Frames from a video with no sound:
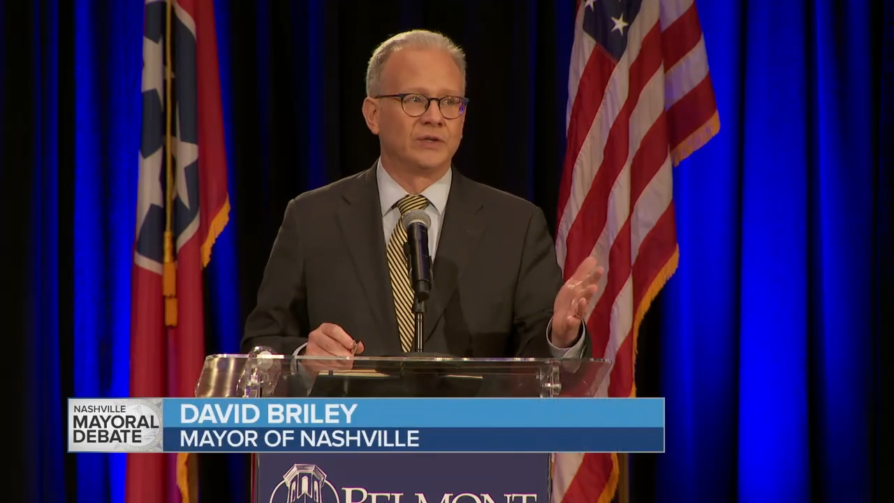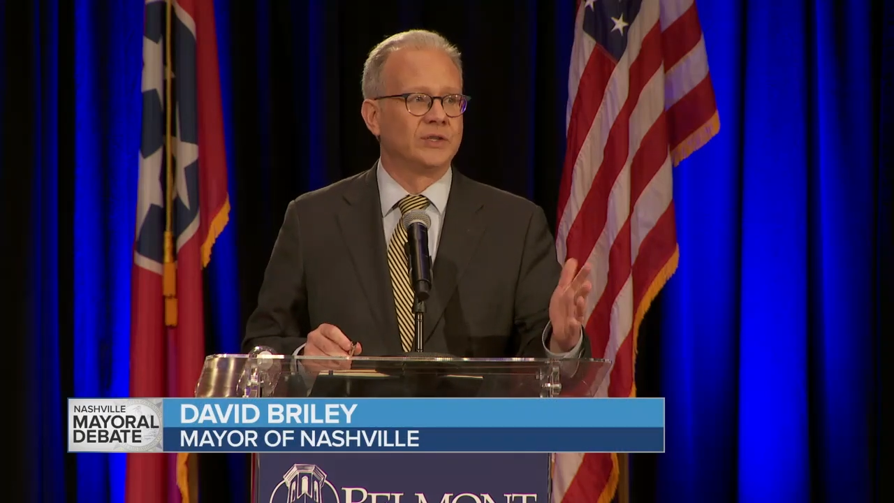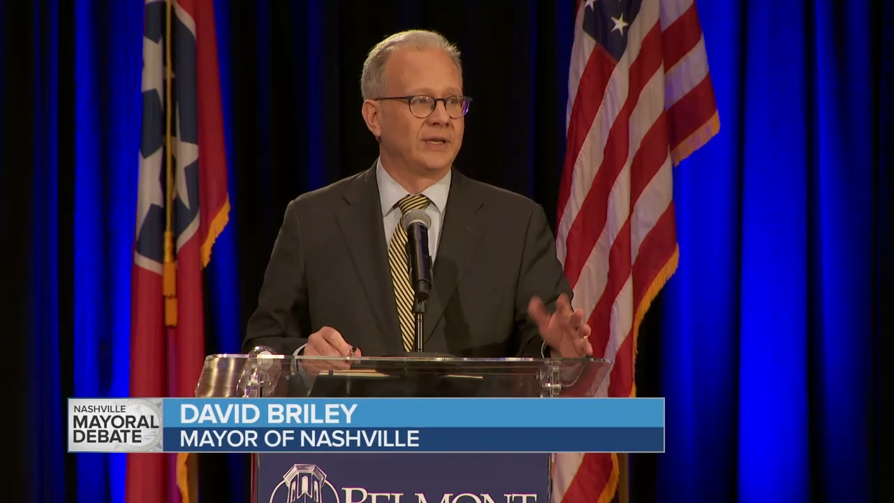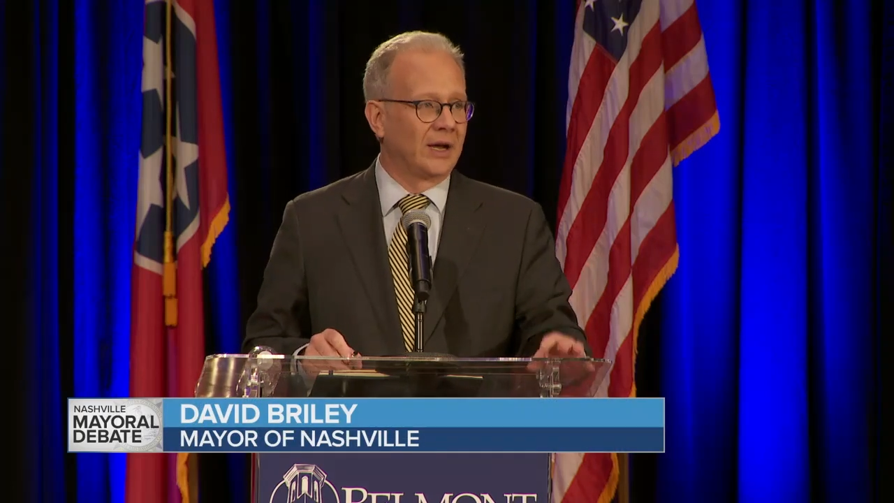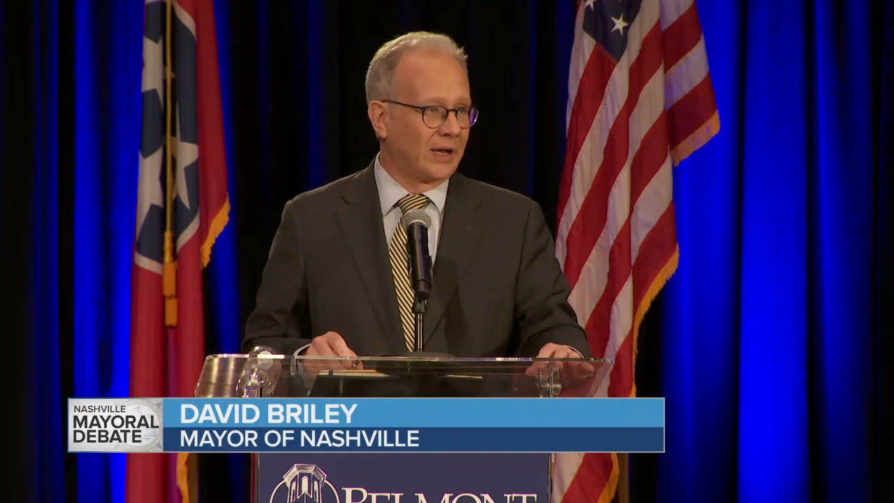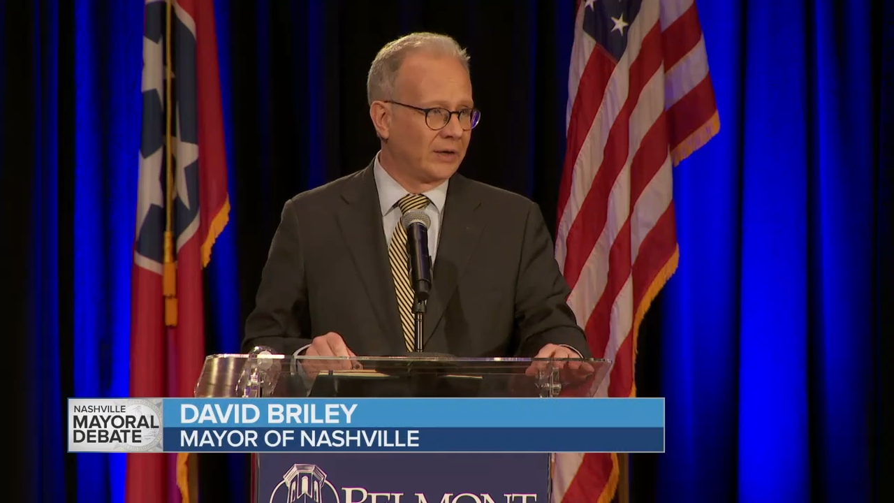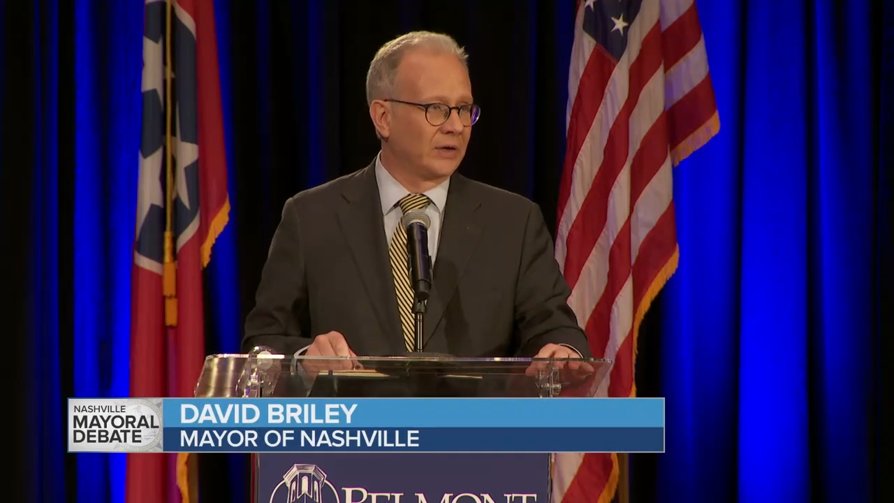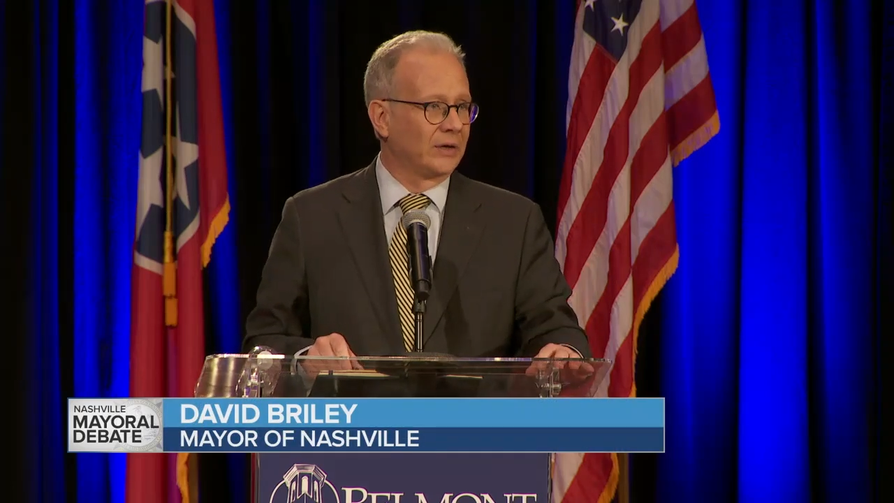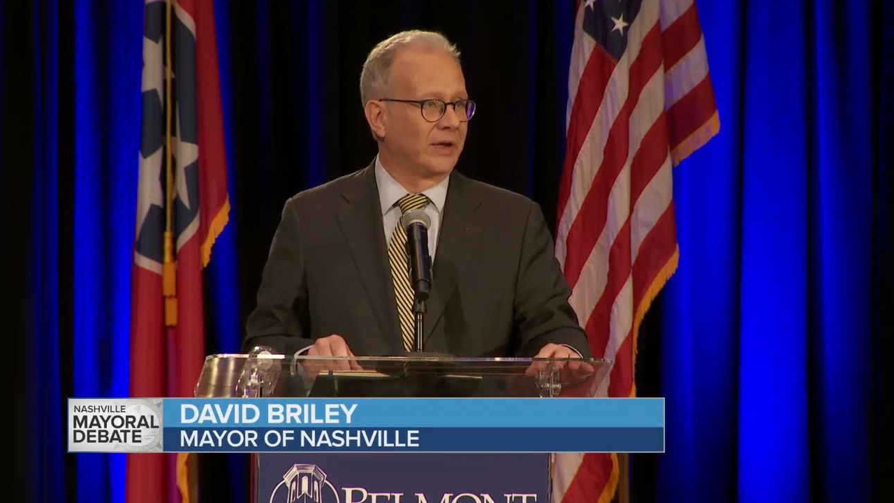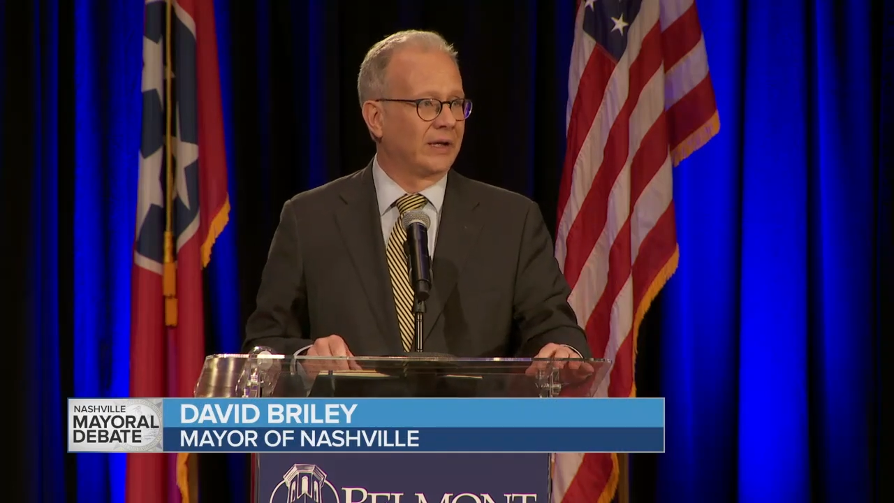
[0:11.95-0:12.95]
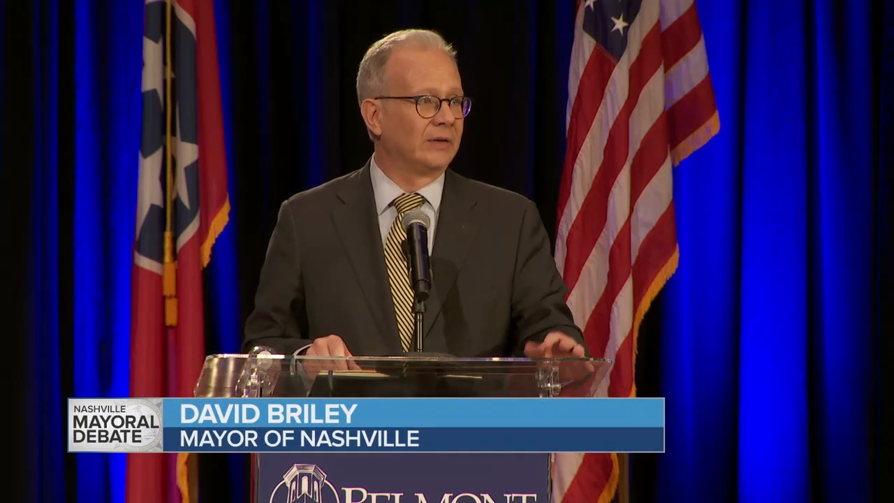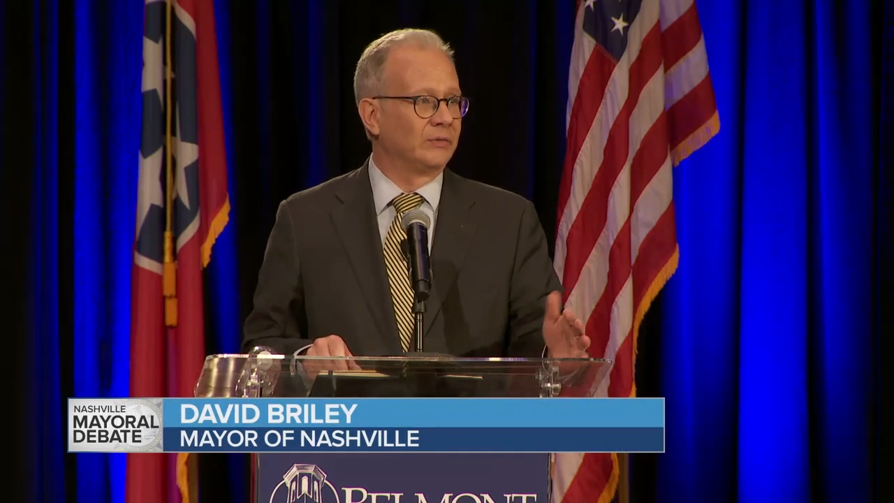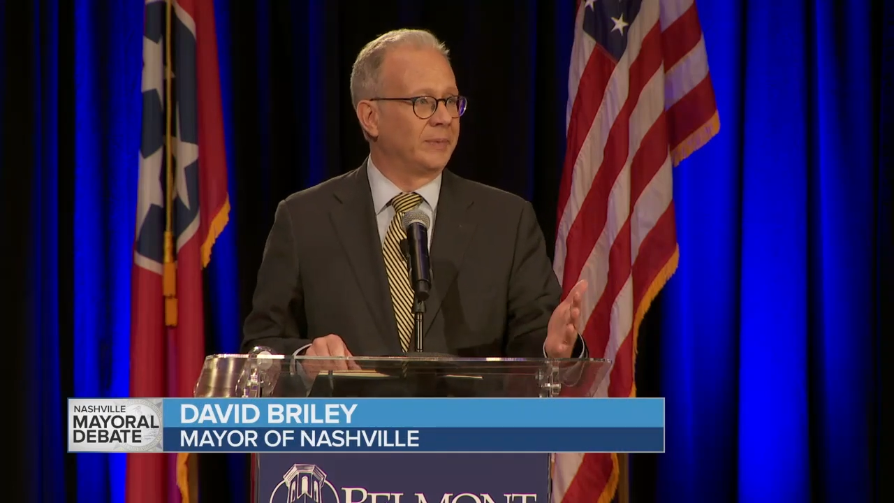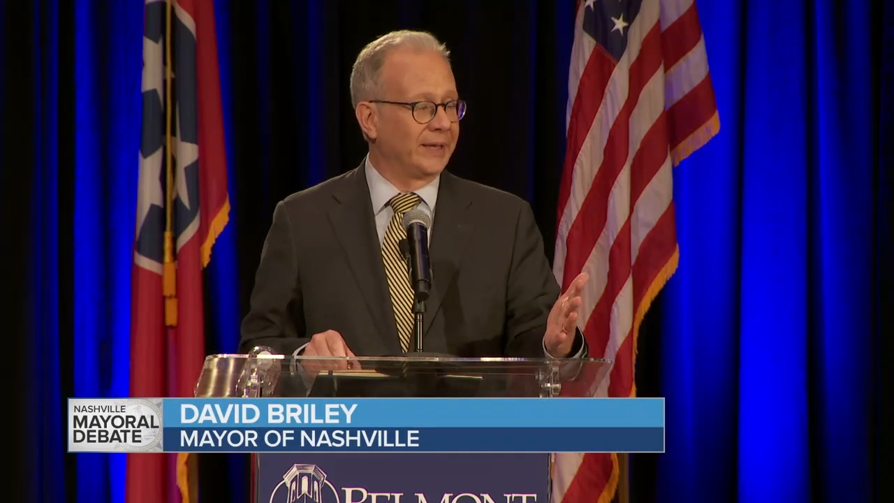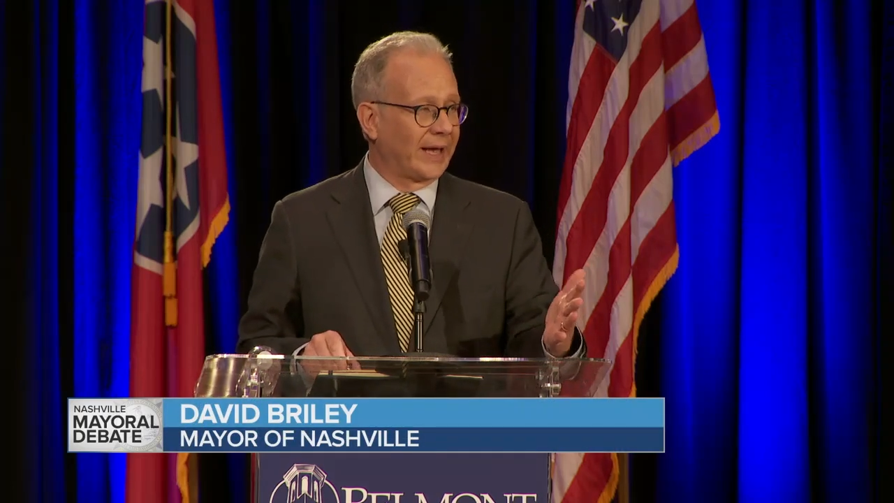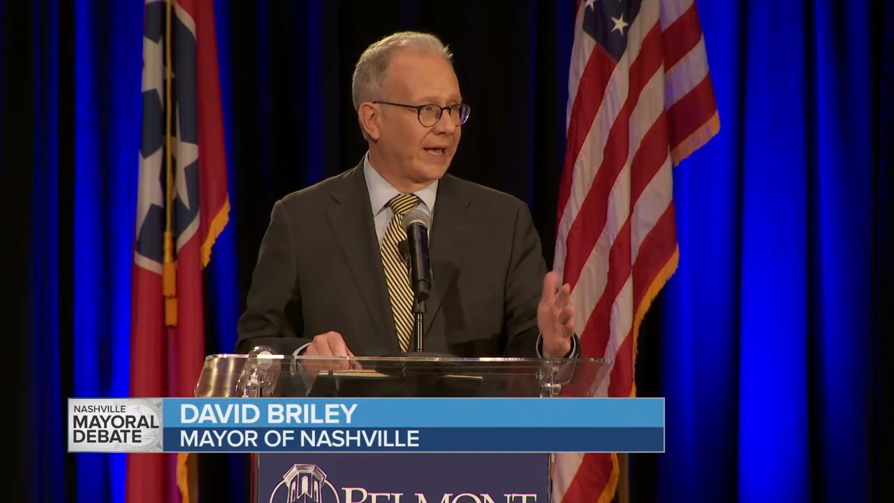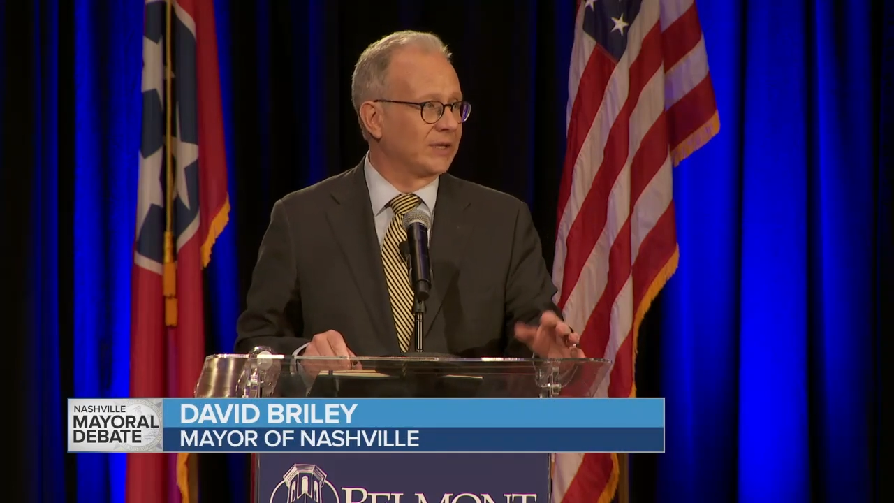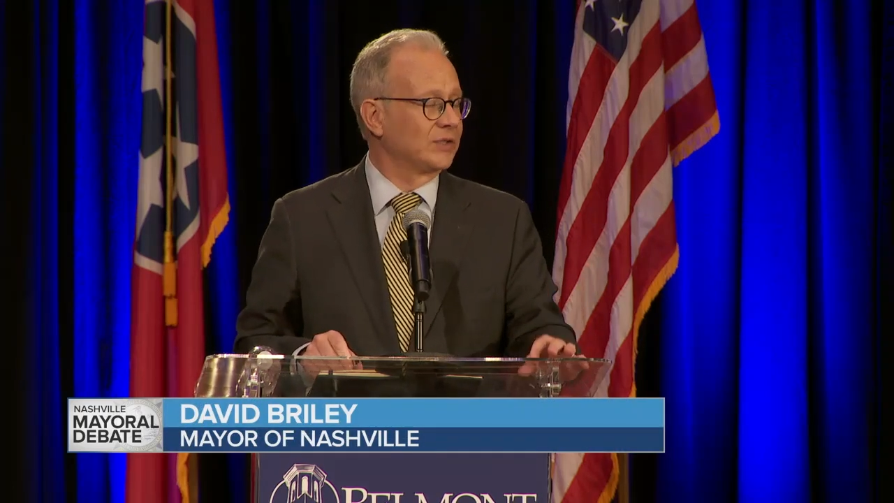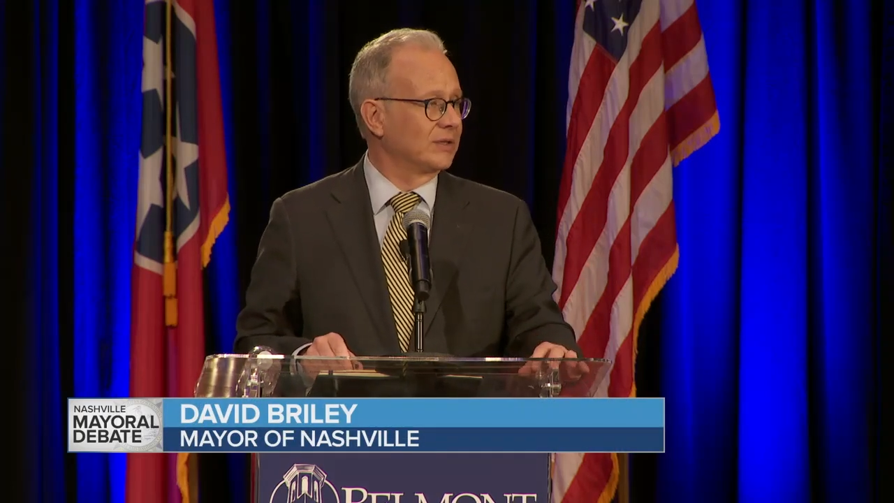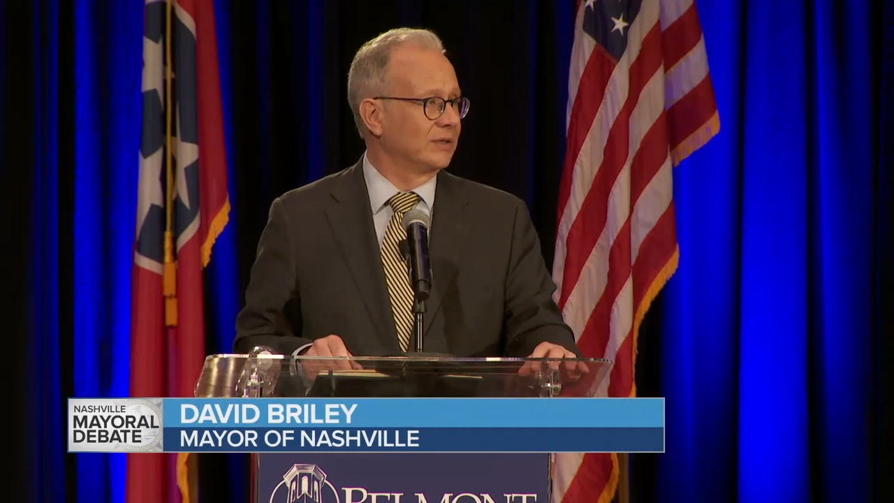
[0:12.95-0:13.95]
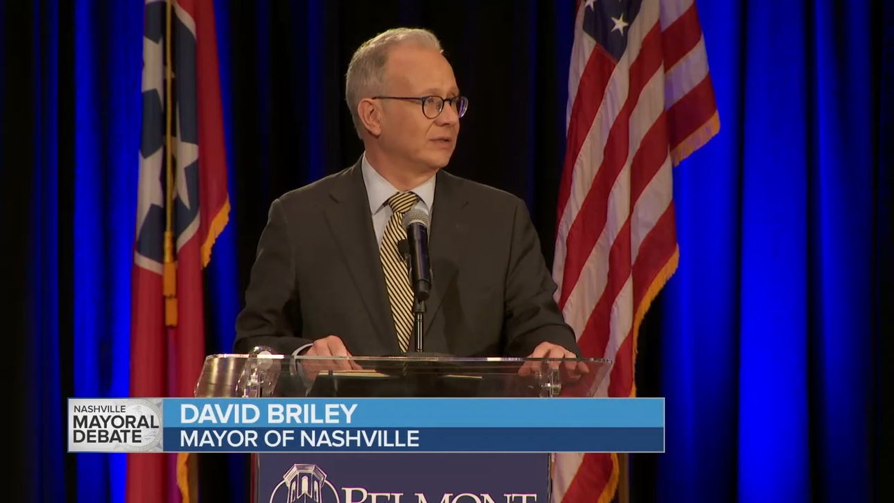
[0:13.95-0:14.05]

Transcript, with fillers: the honor of being asked